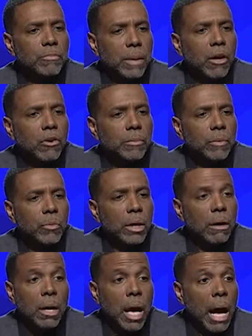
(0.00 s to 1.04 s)
my ultimate
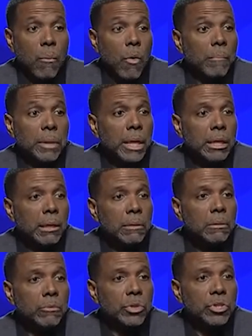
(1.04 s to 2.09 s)
will. I want men to,
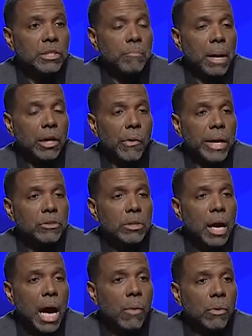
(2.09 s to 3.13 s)
to receive my grace.
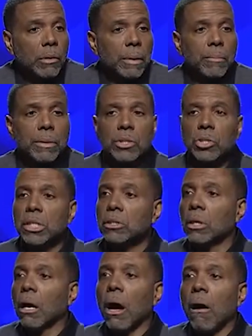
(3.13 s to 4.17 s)
I want to be able to
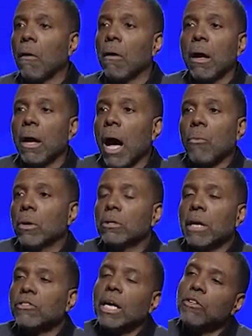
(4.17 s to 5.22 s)
teach all. I want
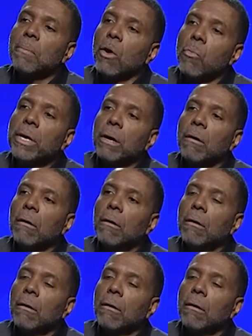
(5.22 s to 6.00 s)
that, that's my will.